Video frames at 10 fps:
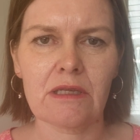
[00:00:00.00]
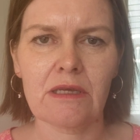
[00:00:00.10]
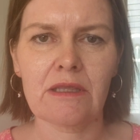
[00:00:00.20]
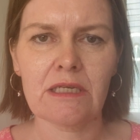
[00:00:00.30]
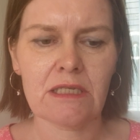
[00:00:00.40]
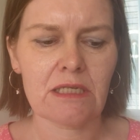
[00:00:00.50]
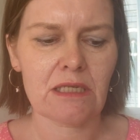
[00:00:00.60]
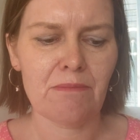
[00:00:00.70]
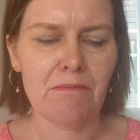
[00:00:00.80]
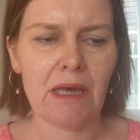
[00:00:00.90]
this is
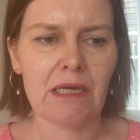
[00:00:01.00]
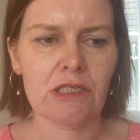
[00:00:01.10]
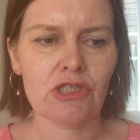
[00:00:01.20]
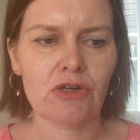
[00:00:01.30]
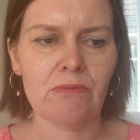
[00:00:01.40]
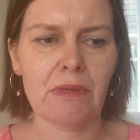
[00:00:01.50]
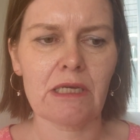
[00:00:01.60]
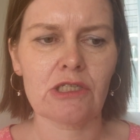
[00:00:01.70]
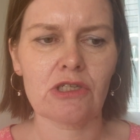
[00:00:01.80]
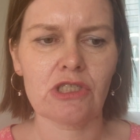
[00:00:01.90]
a major,
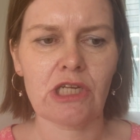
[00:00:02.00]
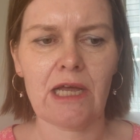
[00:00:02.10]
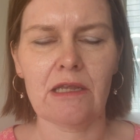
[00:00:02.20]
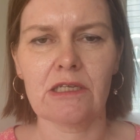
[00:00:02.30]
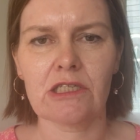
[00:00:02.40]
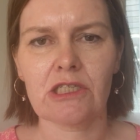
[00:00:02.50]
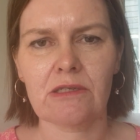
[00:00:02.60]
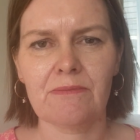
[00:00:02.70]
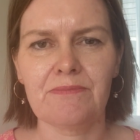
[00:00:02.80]
major challenge.